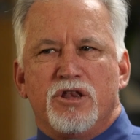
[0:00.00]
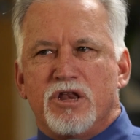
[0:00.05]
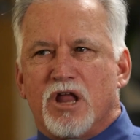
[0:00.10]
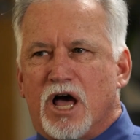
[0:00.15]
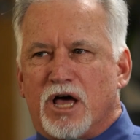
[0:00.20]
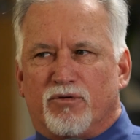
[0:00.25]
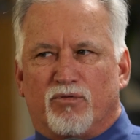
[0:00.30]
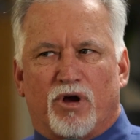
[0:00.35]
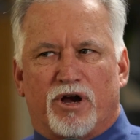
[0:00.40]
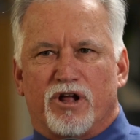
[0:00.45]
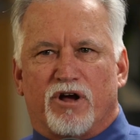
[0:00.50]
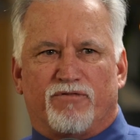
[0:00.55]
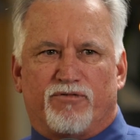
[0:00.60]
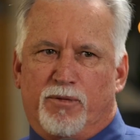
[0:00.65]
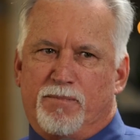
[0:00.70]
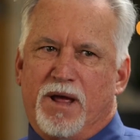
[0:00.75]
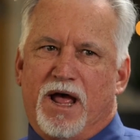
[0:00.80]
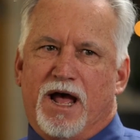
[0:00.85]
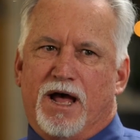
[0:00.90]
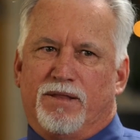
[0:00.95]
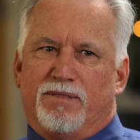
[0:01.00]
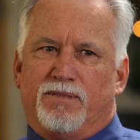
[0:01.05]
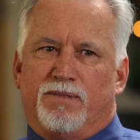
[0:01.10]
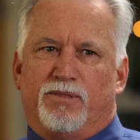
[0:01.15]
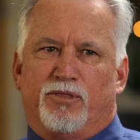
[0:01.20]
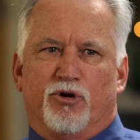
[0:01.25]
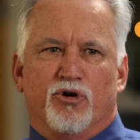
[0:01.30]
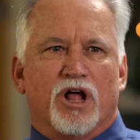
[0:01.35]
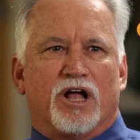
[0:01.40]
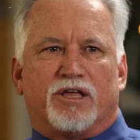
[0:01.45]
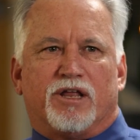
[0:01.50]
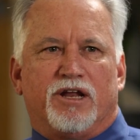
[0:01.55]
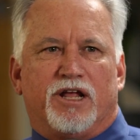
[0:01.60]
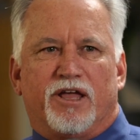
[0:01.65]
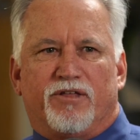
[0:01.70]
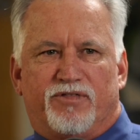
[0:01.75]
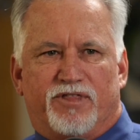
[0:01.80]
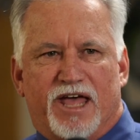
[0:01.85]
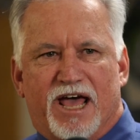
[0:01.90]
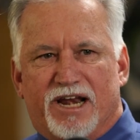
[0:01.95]
Not right off the bat. They're not going to
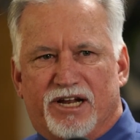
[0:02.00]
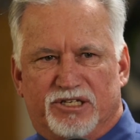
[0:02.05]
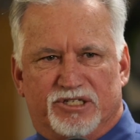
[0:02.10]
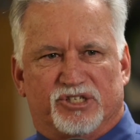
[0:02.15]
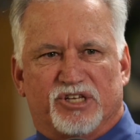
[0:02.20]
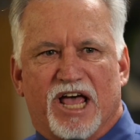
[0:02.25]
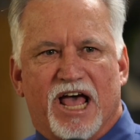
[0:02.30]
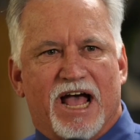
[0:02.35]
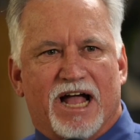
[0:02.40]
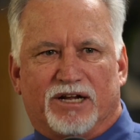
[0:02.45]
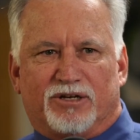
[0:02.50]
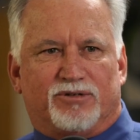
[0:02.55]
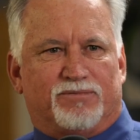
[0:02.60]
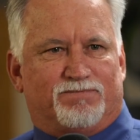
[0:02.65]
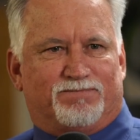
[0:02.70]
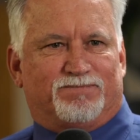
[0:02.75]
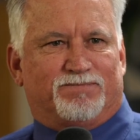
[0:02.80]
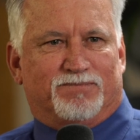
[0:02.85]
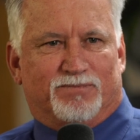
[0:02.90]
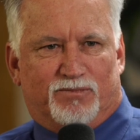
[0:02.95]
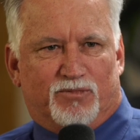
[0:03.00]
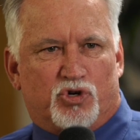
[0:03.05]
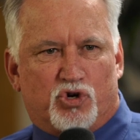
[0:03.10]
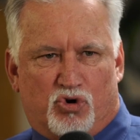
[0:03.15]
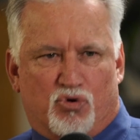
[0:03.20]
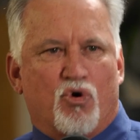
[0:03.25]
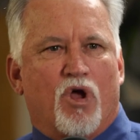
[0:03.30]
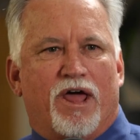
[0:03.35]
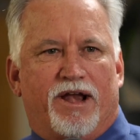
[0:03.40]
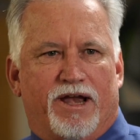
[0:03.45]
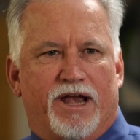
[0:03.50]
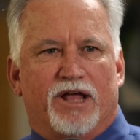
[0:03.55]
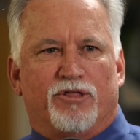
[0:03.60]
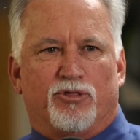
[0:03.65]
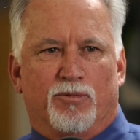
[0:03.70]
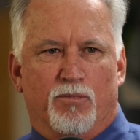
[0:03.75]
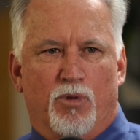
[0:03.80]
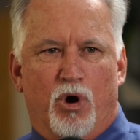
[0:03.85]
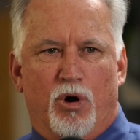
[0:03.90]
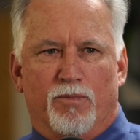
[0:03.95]
get that exact credit at
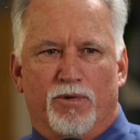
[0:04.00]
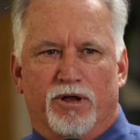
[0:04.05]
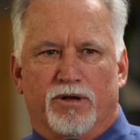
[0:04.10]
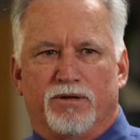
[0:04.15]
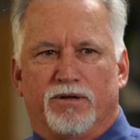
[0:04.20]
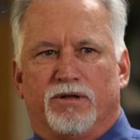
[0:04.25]
the moment.